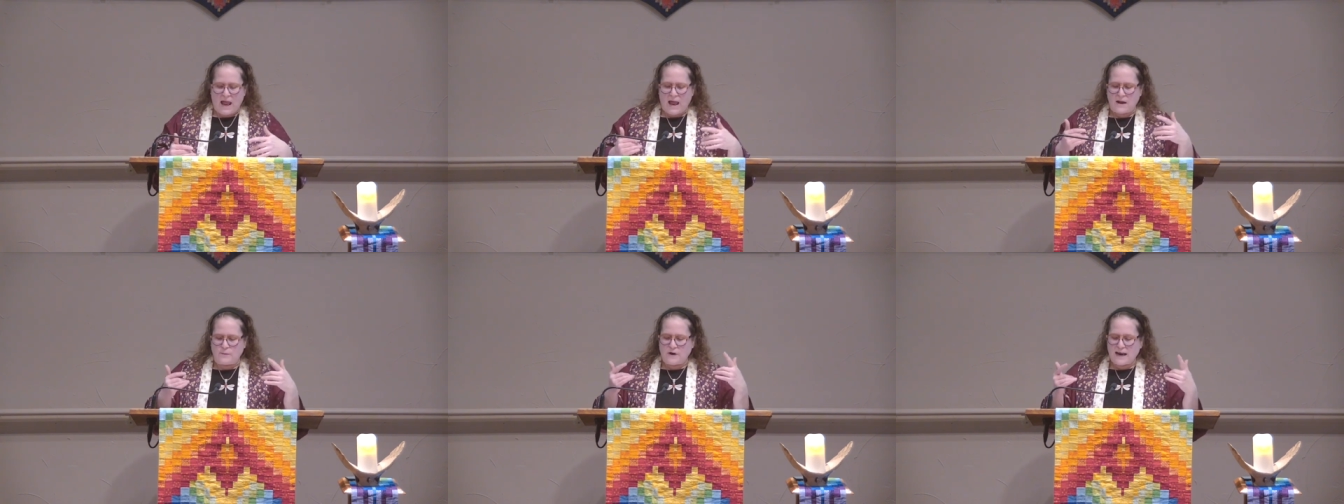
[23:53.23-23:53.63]

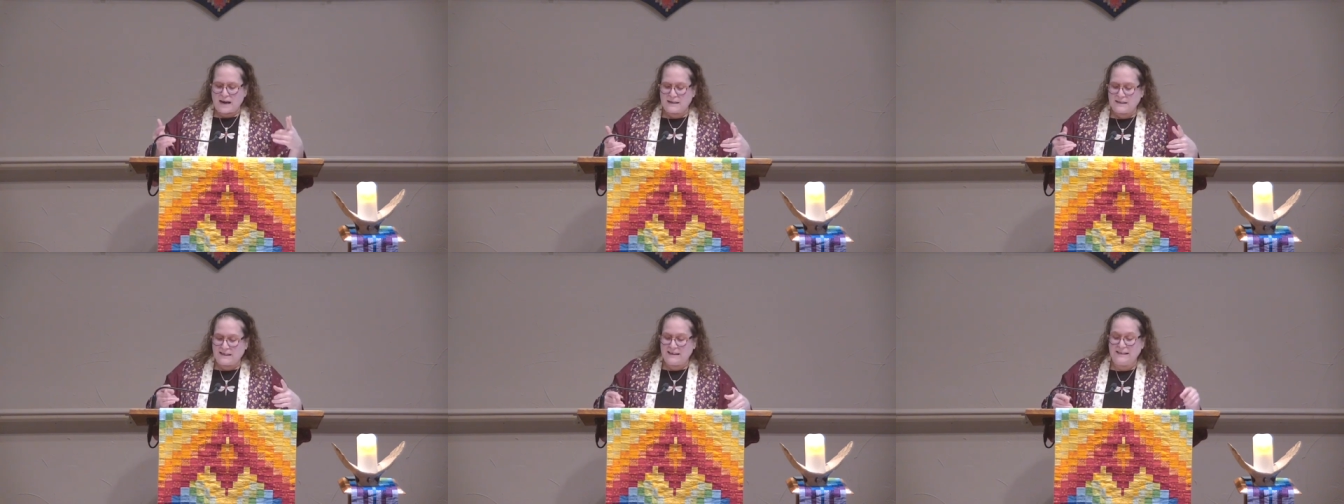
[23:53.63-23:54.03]
And we
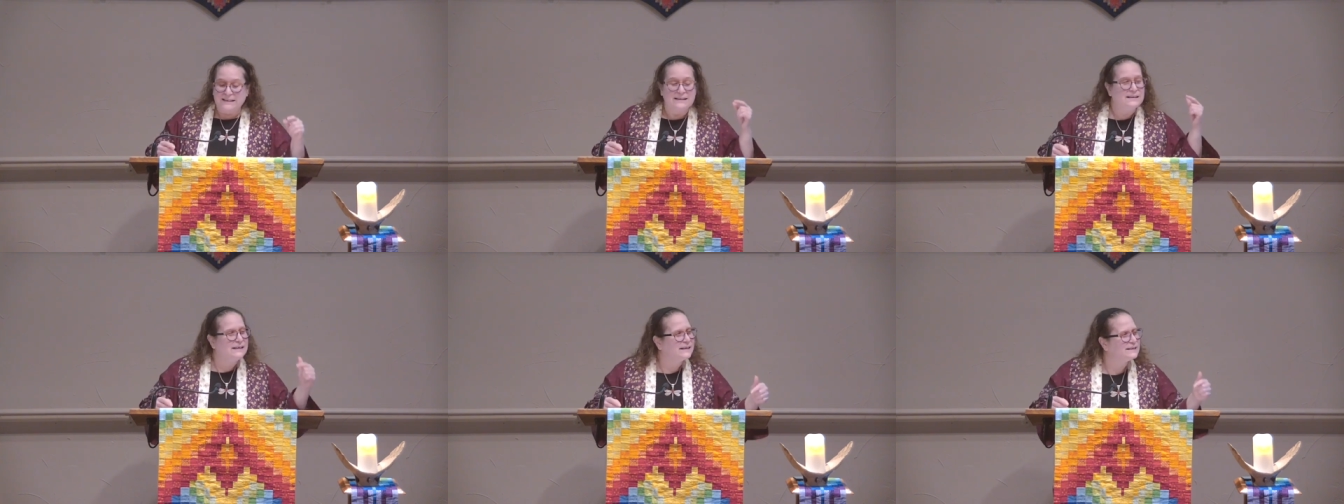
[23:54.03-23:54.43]
ask,
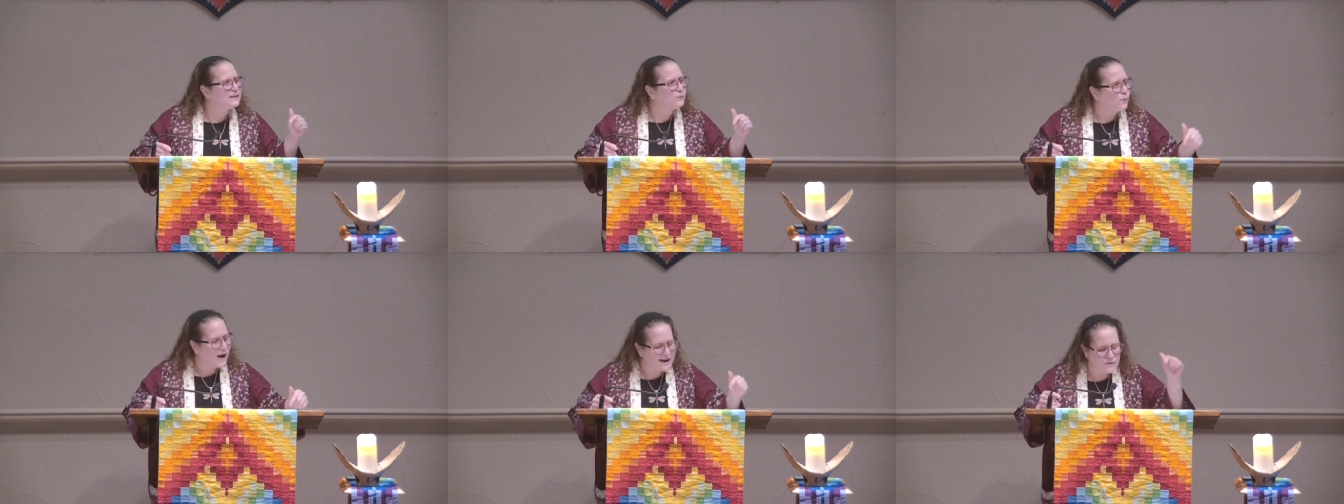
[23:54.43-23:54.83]
is
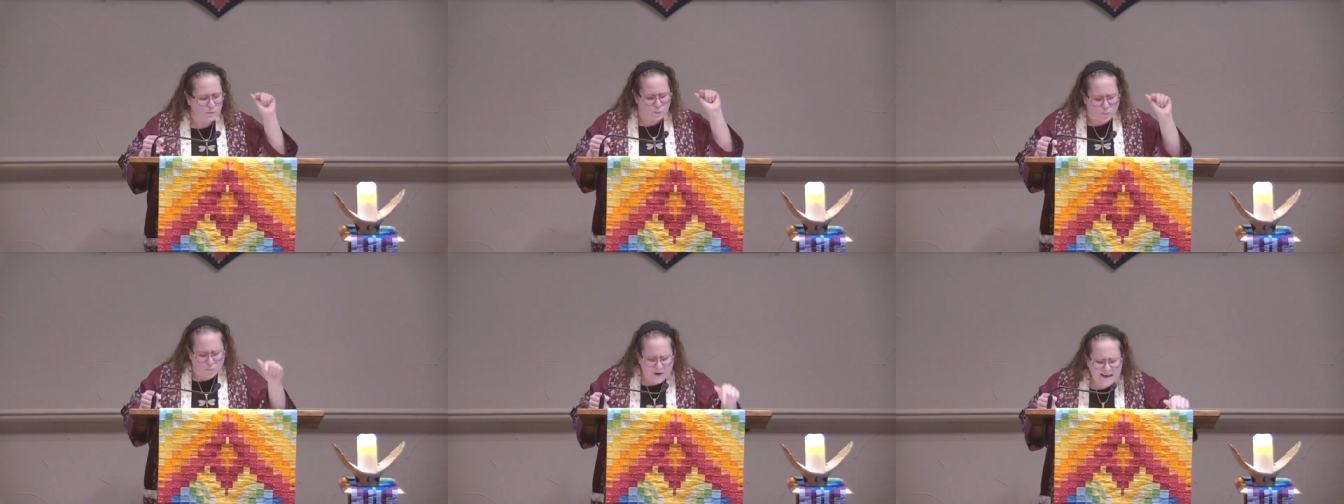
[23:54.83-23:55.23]
this right
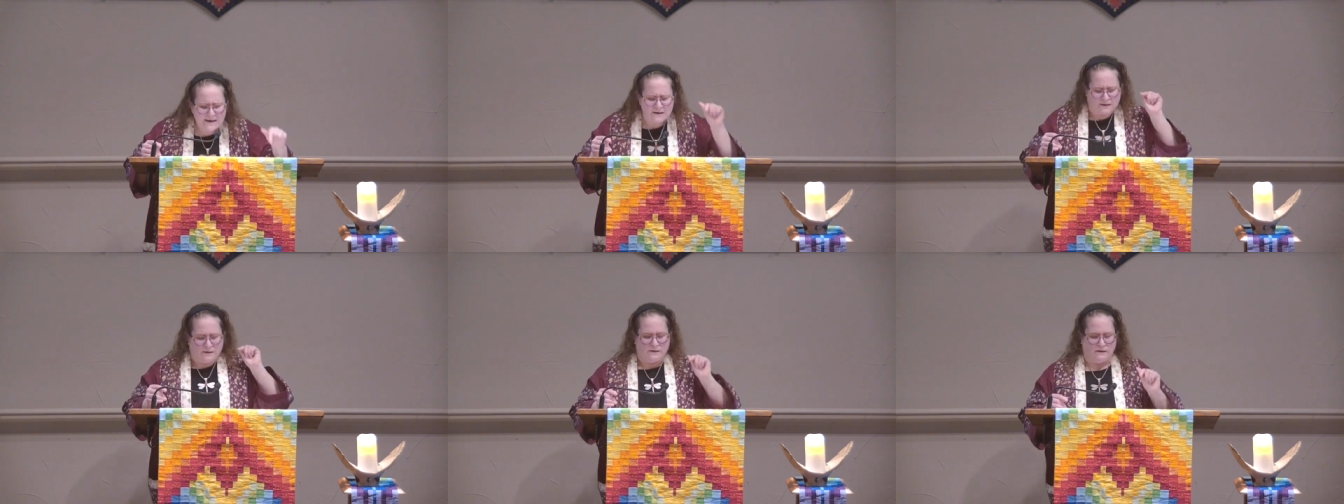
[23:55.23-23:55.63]

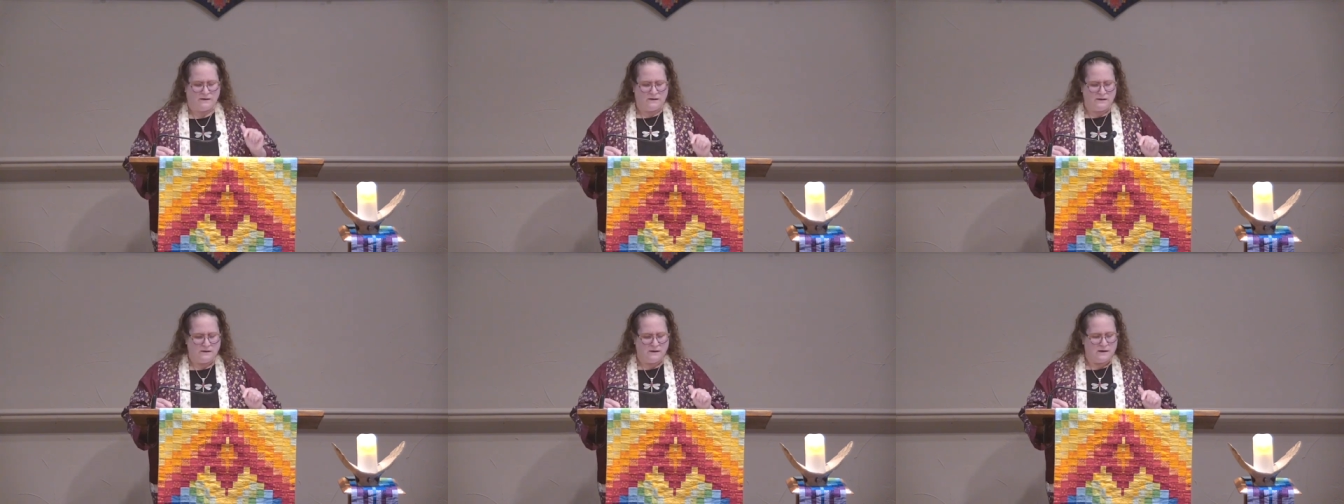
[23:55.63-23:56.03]

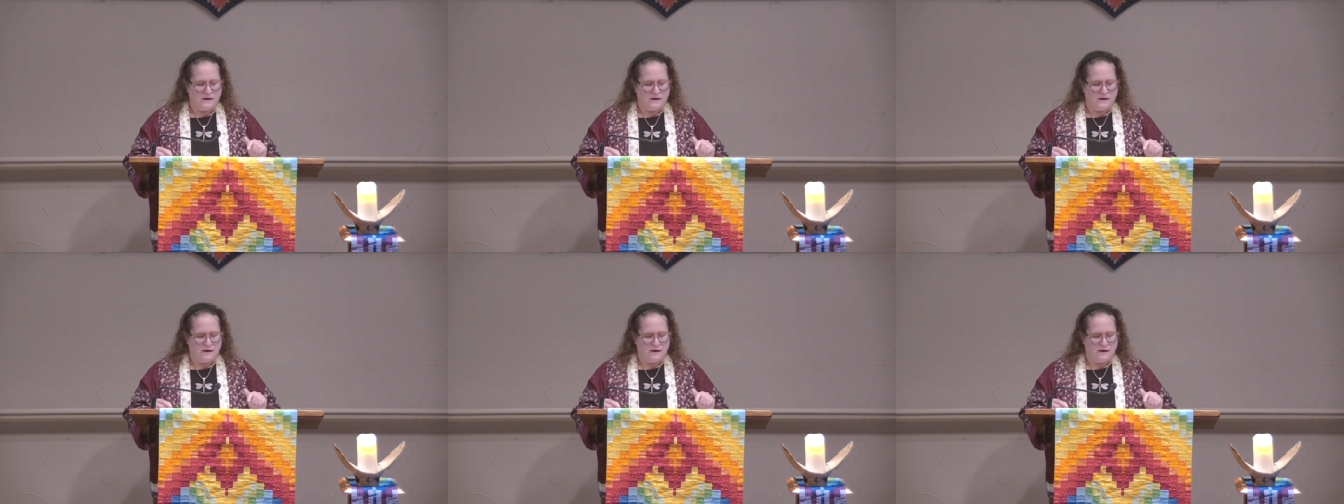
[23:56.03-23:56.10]
real?